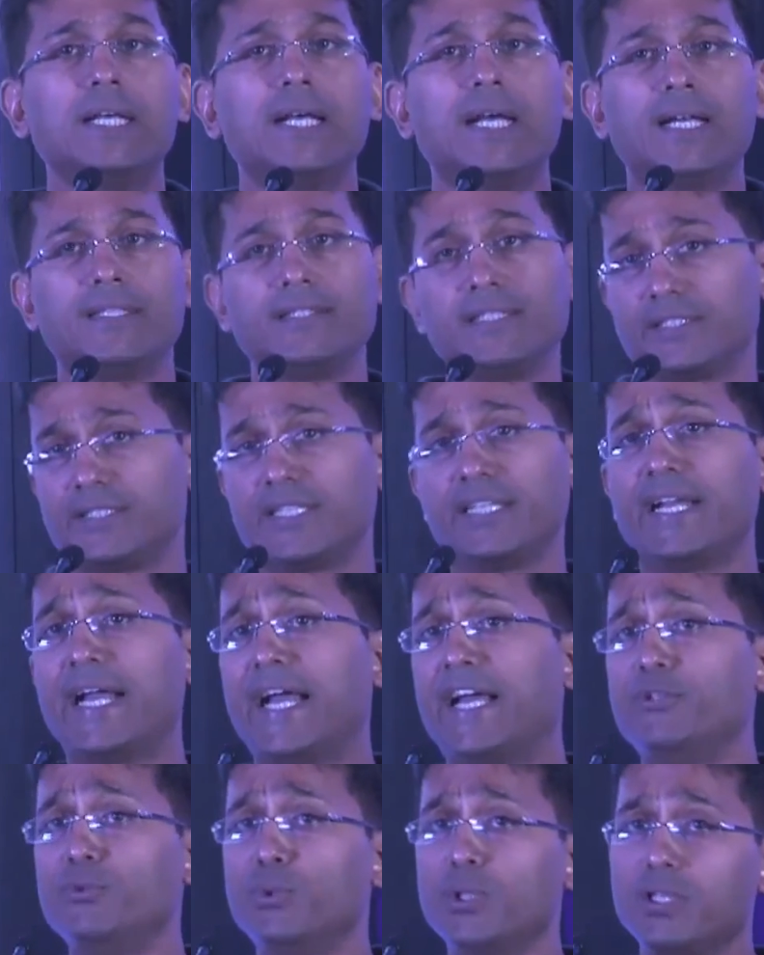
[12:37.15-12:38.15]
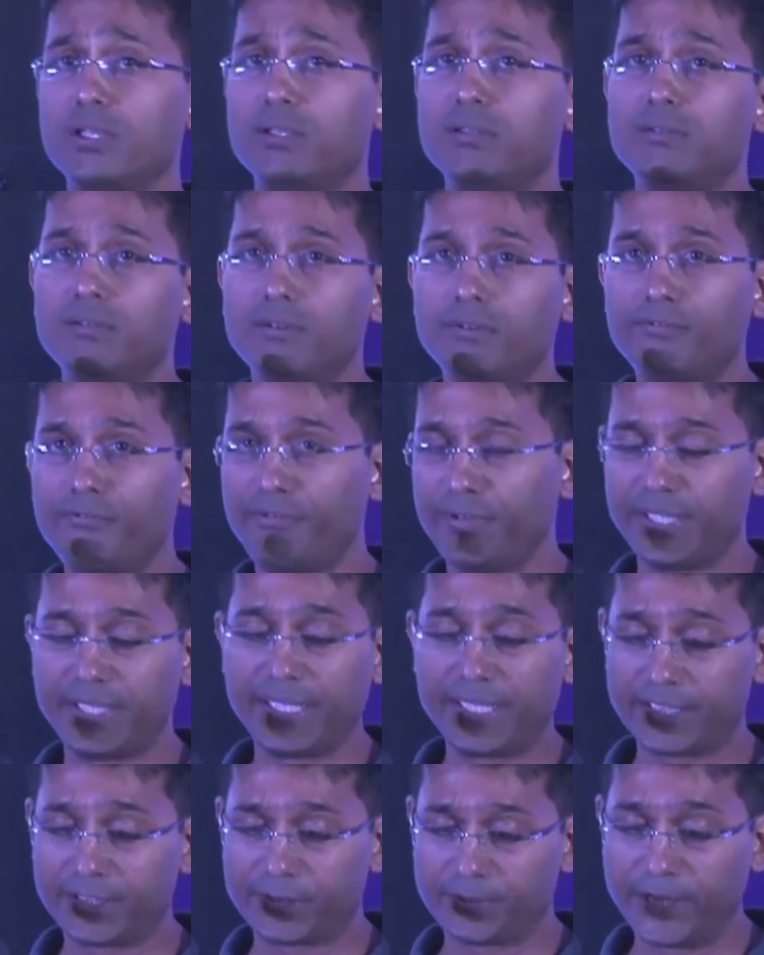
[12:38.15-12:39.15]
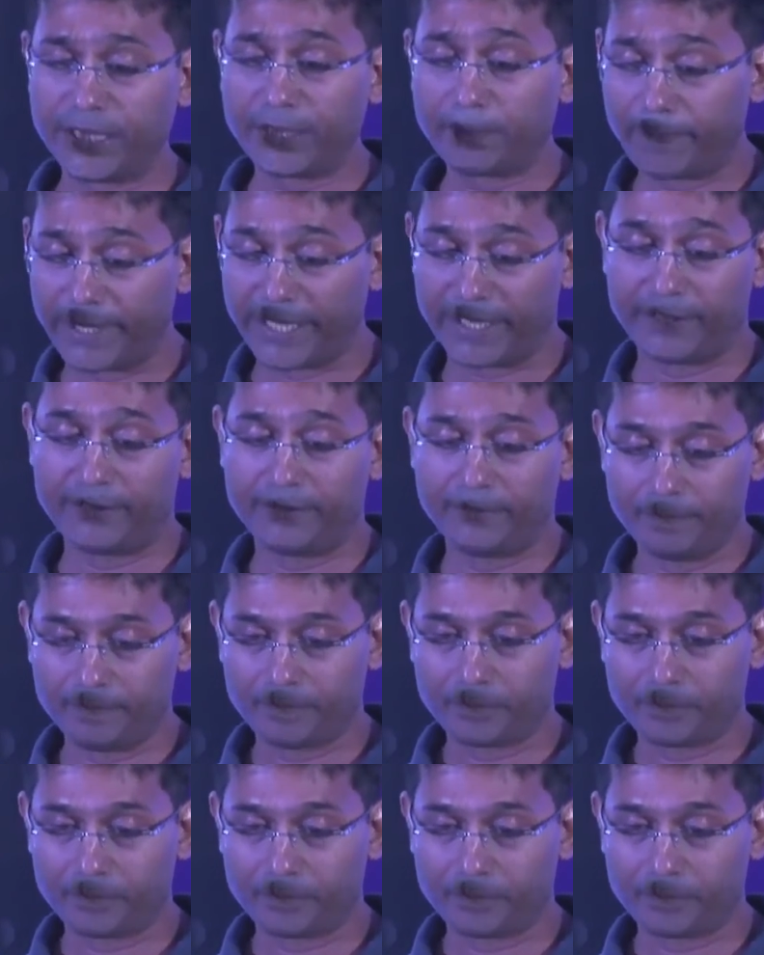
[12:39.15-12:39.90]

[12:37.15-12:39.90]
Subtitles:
And this is an annual fee that is being paid.